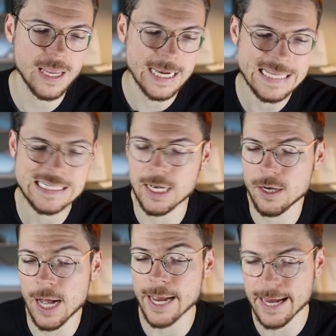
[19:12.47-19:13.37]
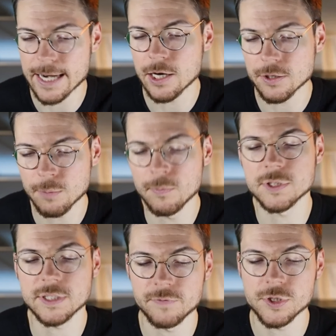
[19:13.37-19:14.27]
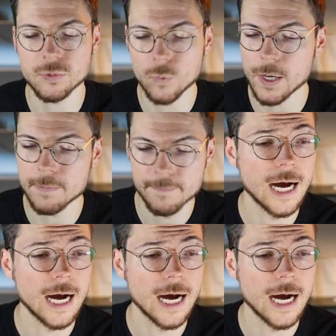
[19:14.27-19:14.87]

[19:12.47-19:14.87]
it's again not the most efficient way.